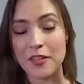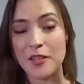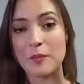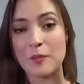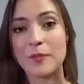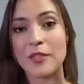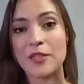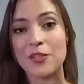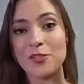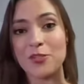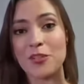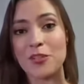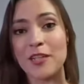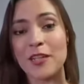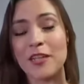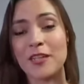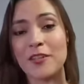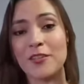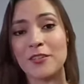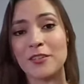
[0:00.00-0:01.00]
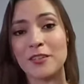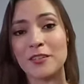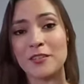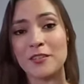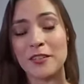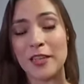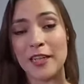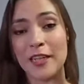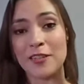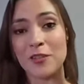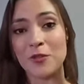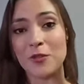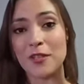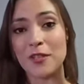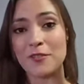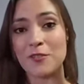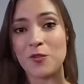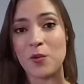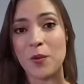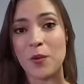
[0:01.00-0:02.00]
Make sure that your landlord
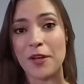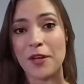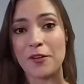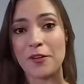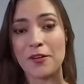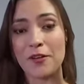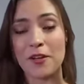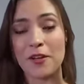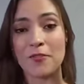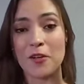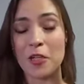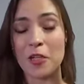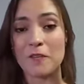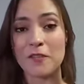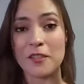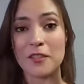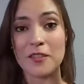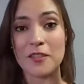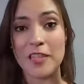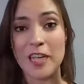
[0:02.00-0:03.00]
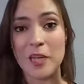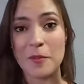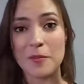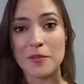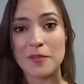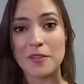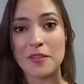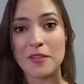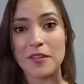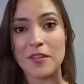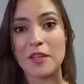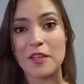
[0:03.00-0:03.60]
is aware of all of the steps.